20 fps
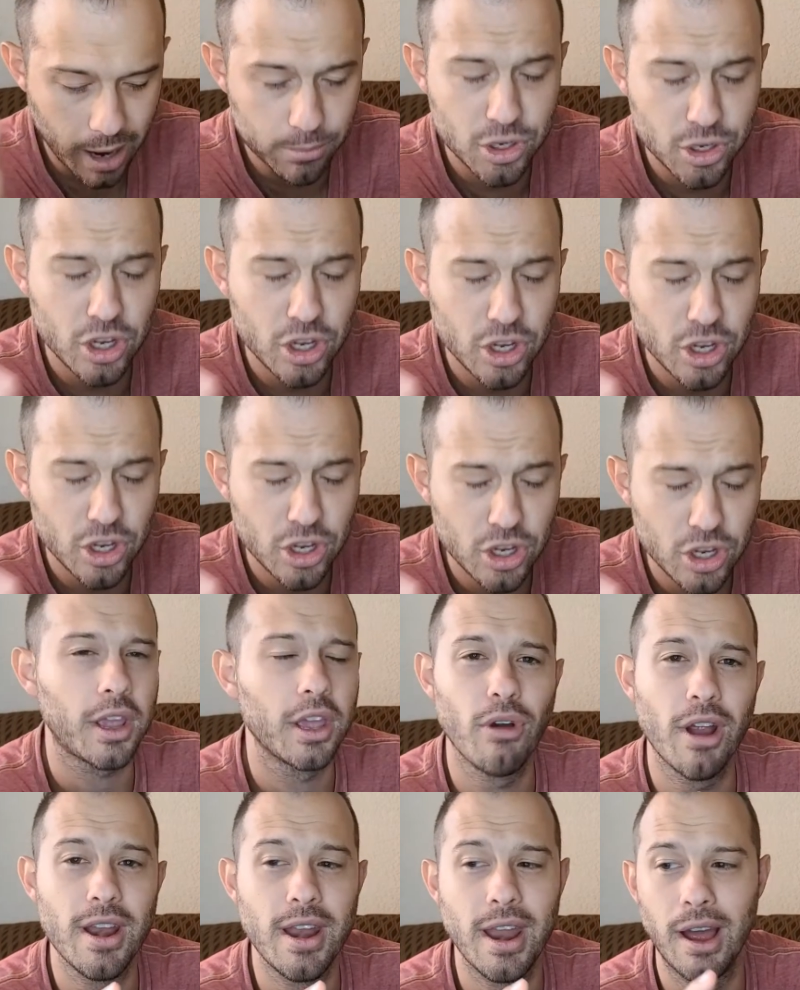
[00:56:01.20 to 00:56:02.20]
I'm just
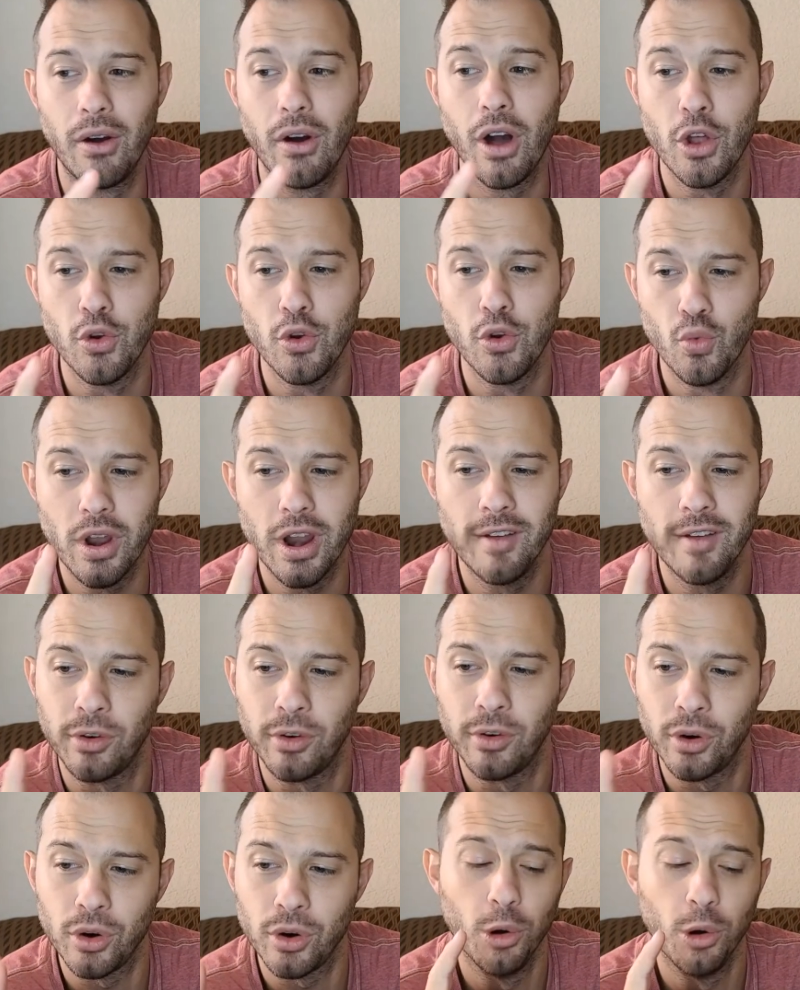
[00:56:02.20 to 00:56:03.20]
talking right now on what
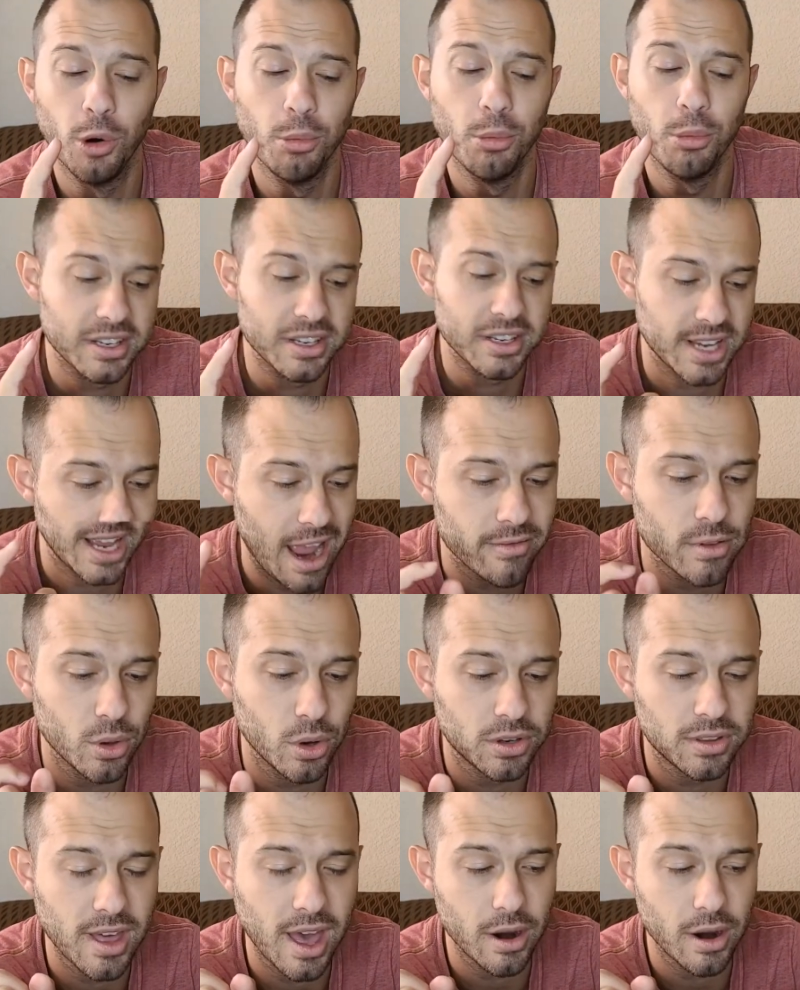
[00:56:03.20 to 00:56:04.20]
I've heard because I haven't
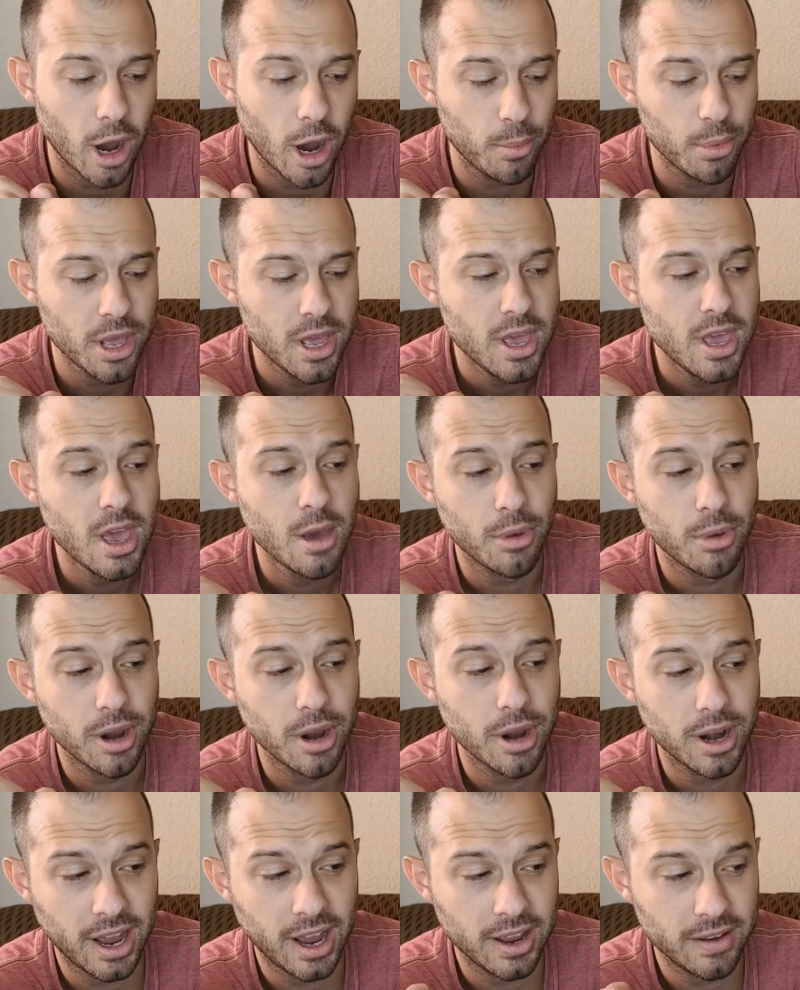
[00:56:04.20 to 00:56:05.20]
looked that up,
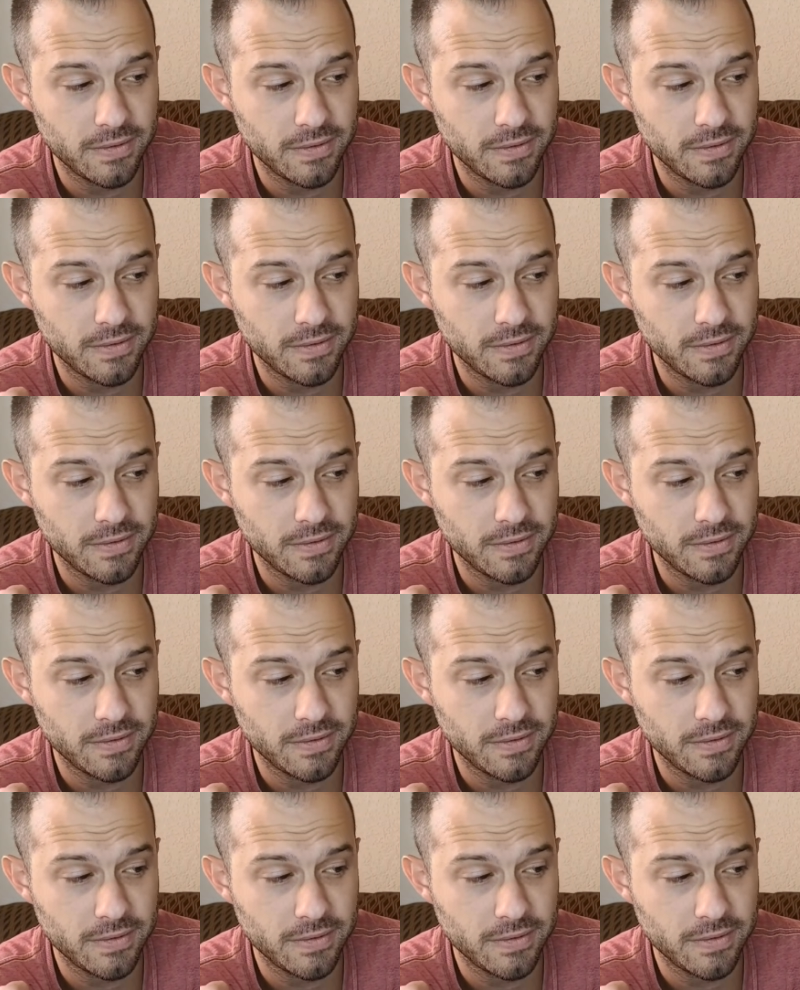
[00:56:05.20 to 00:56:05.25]
but I,